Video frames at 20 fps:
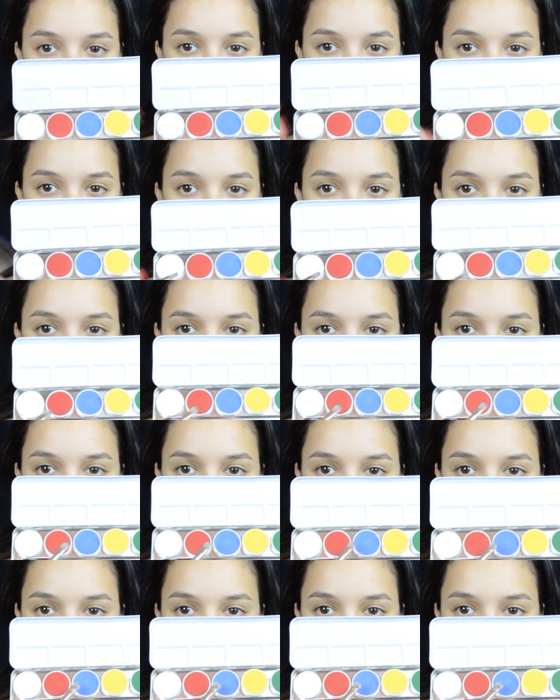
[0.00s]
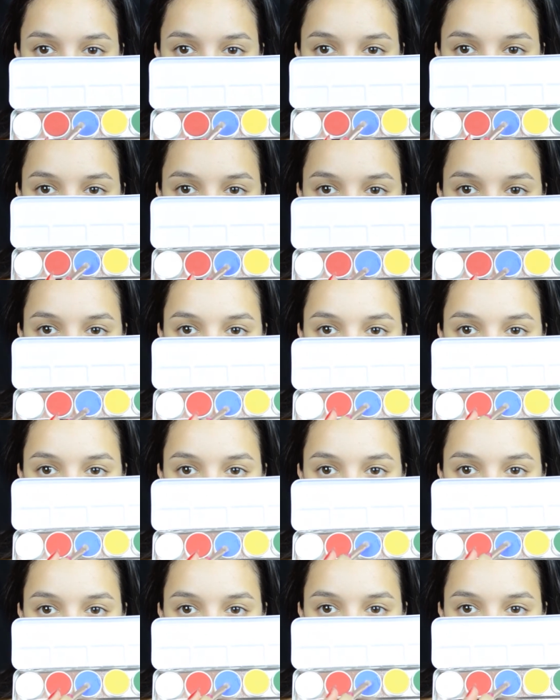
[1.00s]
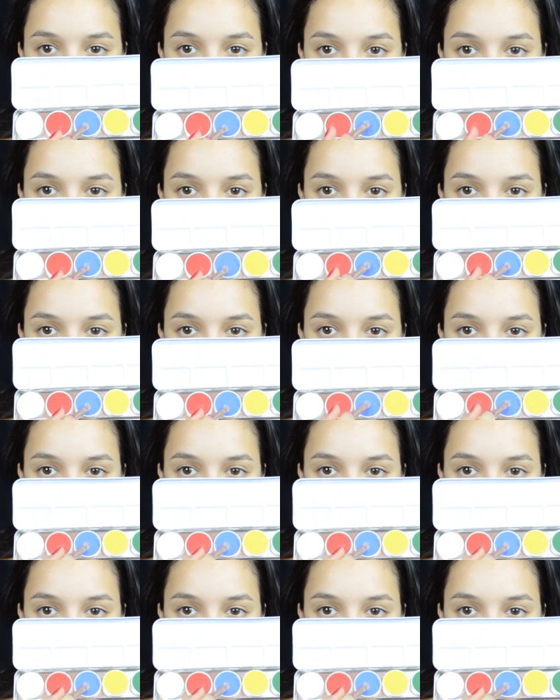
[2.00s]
my Ben Nye cream color palette, and I'm